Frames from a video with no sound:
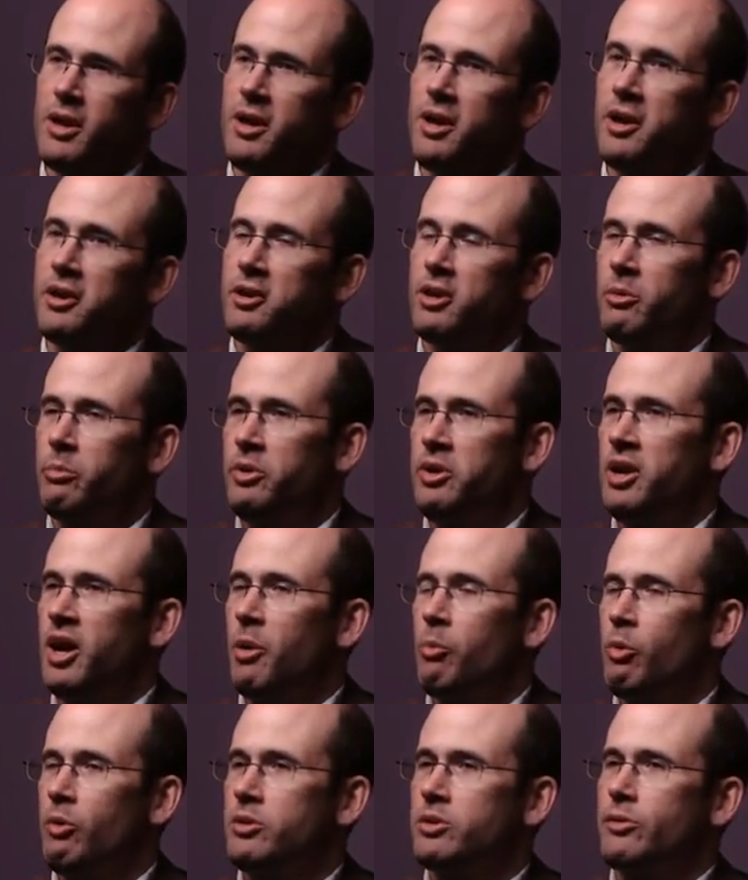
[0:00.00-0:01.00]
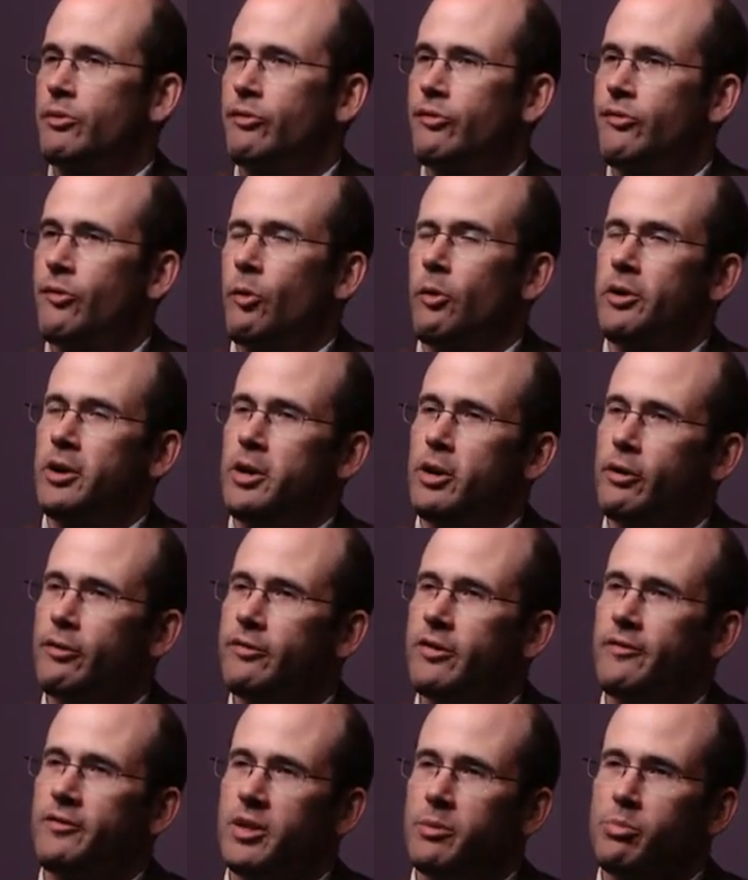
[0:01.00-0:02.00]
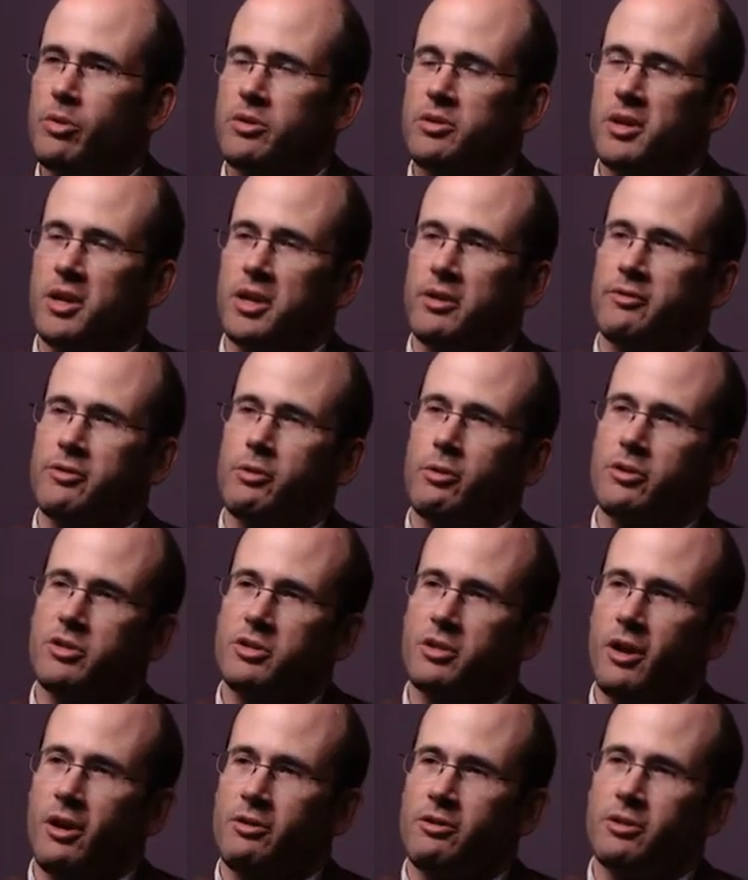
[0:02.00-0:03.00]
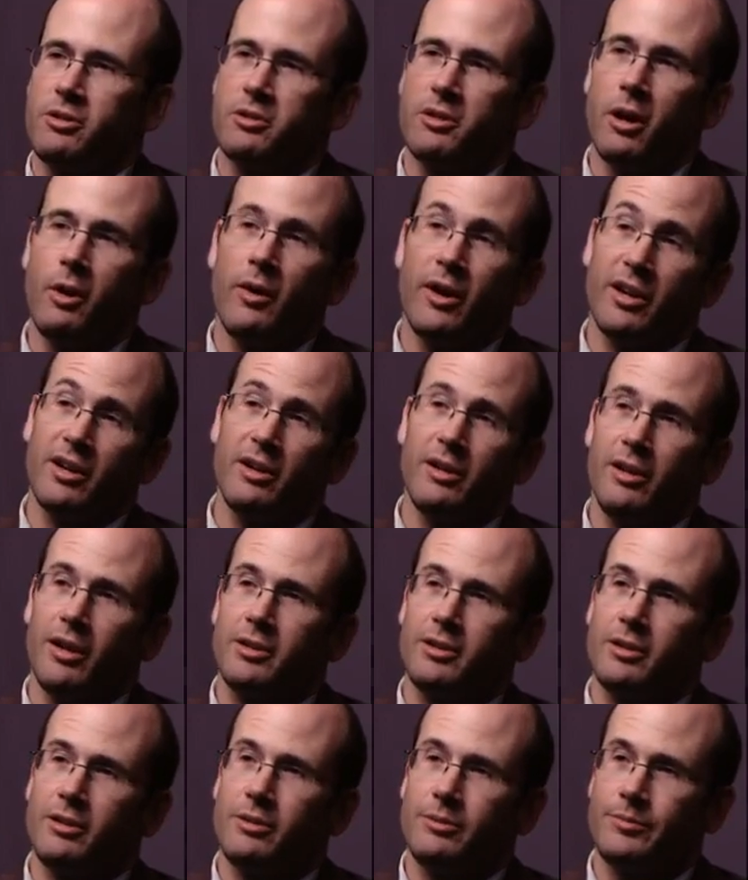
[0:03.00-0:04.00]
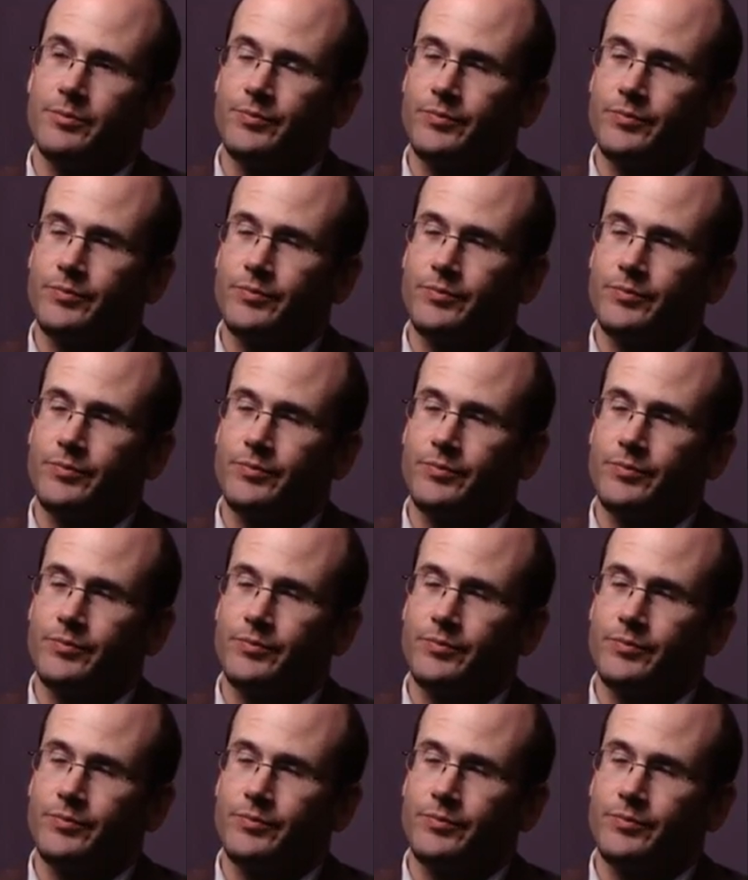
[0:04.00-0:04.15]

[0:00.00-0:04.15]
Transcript: it could be upwards of 40 or 50% of gross charges go uncollected.